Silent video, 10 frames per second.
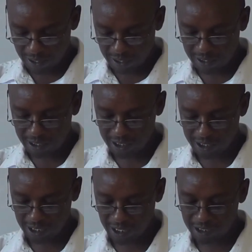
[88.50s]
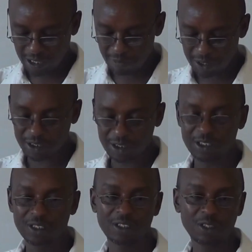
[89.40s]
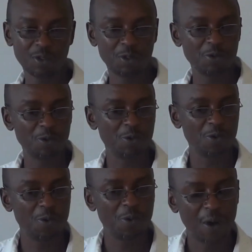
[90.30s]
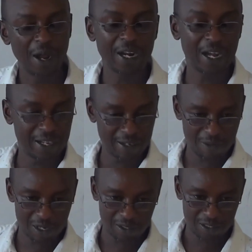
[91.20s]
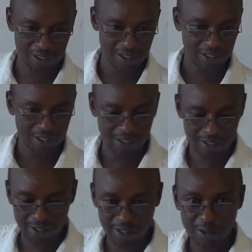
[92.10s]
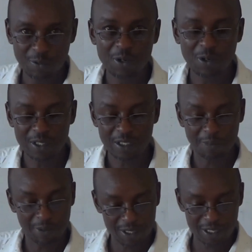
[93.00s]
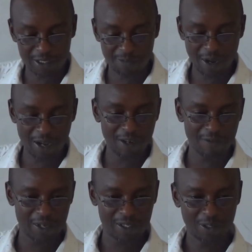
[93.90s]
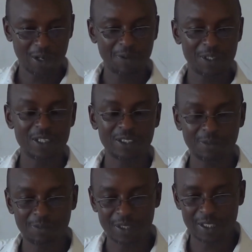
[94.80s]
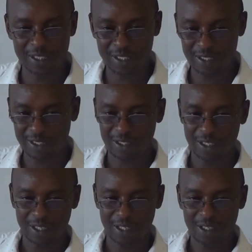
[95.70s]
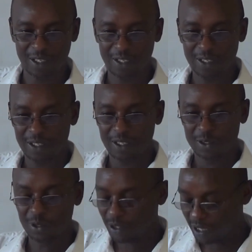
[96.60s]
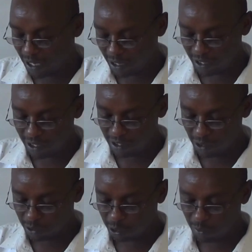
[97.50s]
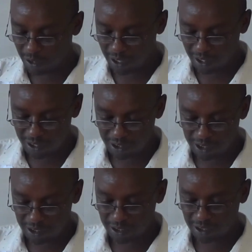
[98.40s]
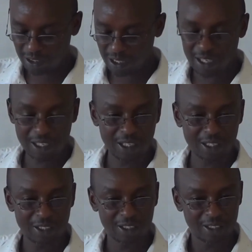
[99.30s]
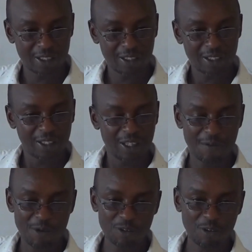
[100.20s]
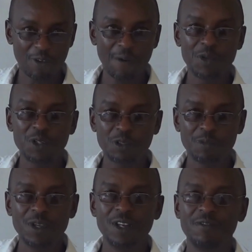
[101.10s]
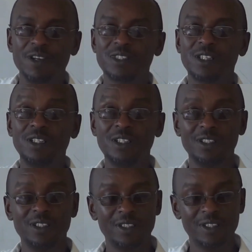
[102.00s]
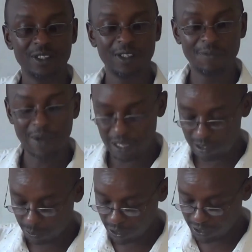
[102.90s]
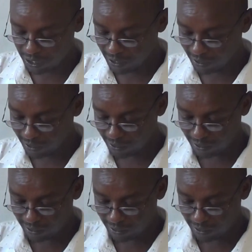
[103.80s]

it is established through an agreement. We call it a partnership agreement or a partnership deed. So they agree on so many things, like the amount of capital to be invested by each partner,